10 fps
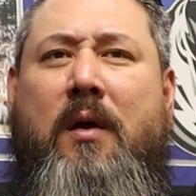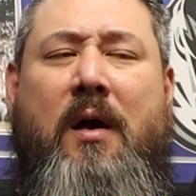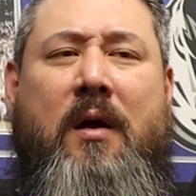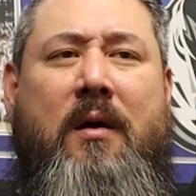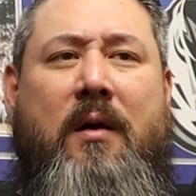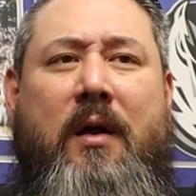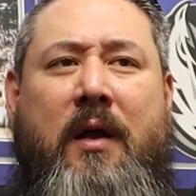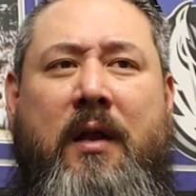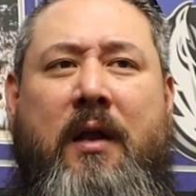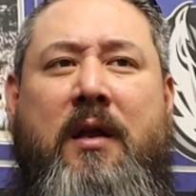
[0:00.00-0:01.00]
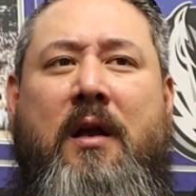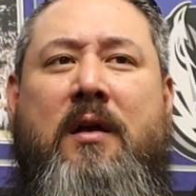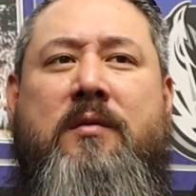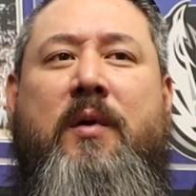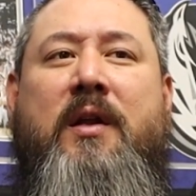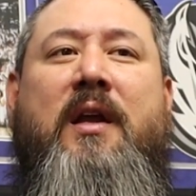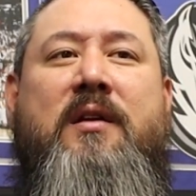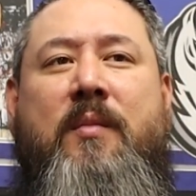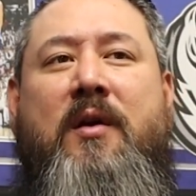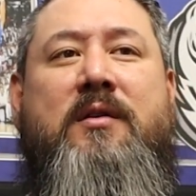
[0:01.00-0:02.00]
Yeah. And then he has
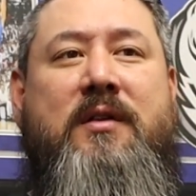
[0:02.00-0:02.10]
better